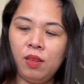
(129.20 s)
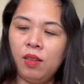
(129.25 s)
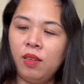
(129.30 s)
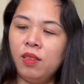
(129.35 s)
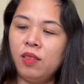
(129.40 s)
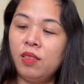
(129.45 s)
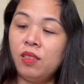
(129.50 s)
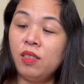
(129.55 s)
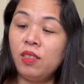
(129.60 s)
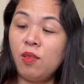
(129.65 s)

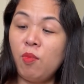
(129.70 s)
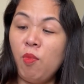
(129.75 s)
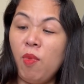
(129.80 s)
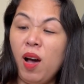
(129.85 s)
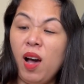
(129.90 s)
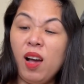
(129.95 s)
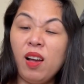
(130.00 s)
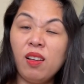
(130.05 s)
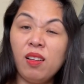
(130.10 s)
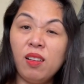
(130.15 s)
Is this a
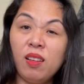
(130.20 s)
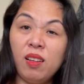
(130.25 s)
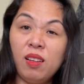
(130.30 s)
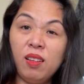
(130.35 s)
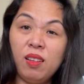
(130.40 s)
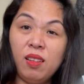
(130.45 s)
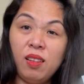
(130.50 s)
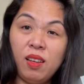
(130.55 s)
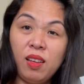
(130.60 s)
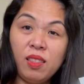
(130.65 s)
mug?
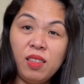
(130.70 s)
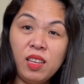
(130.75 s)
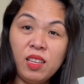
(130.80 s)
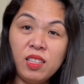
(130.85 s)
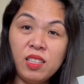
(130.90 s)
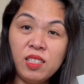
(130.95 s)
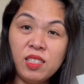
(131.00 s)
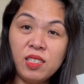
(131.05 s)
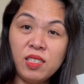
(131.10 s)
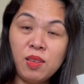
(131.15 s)
I think
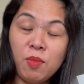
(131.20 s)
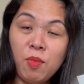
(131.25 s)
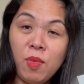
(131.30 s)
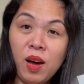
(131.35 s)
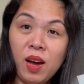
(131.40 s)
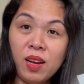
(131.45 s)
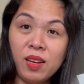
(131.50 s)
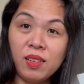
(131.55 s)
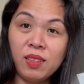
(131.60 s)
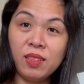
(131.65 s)
this is a
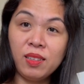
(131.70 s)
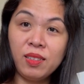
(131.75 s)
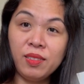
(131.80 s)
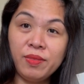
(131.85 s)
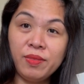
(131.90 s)
mug.